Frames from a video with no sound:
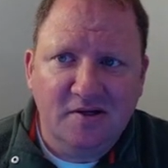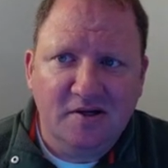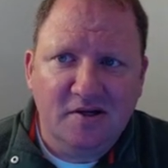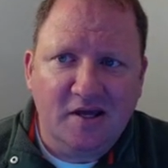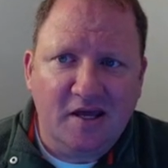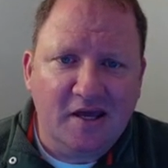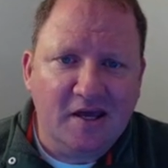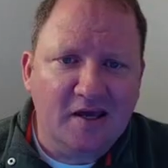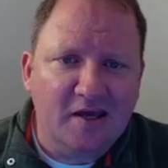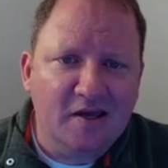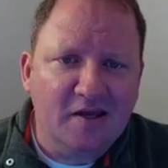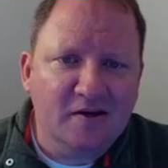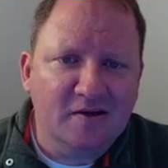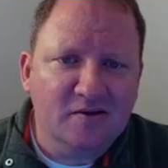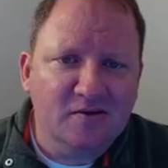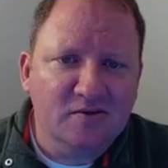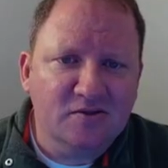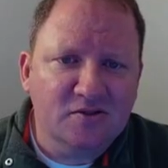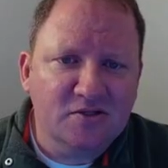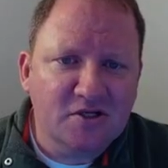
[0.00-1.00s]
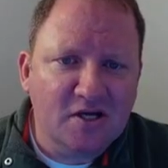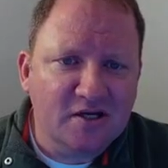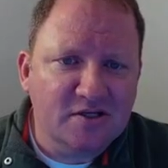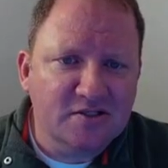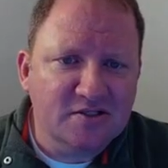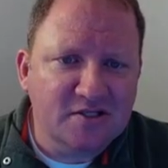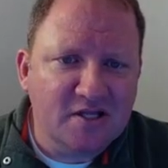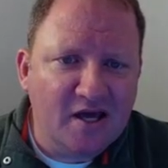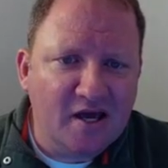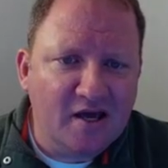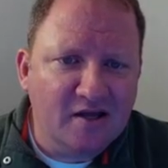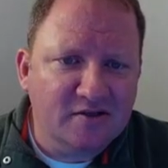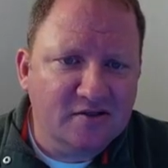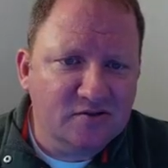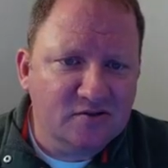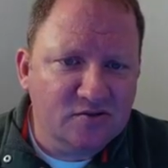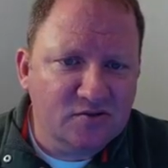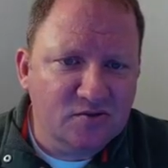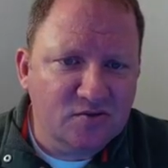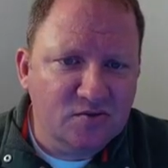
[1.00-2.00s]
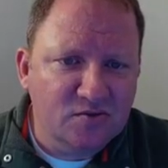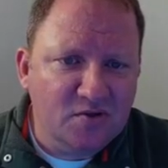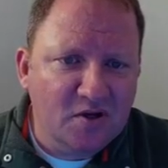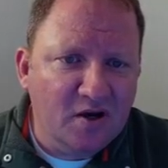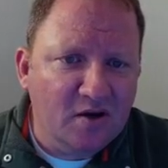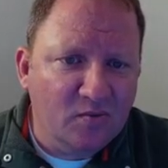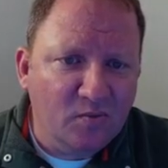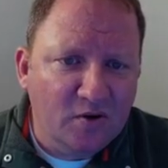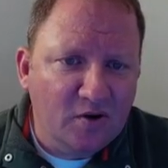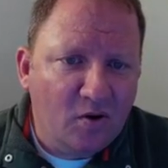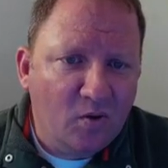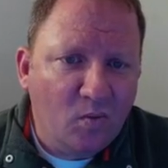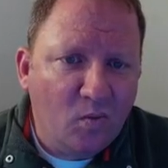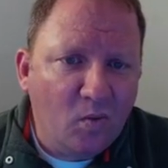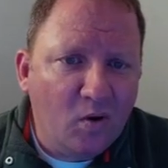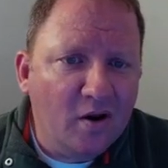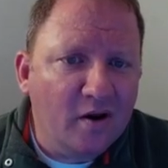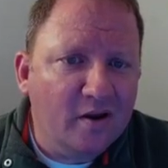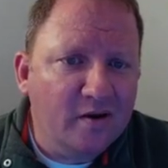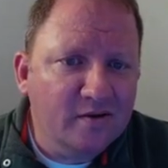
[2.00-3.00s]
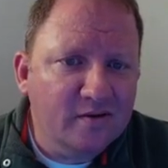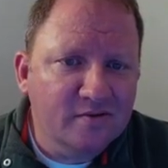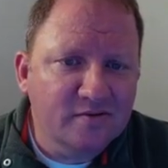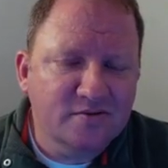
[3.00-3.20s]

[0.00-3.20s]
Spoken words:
and change that to none. We don't want it.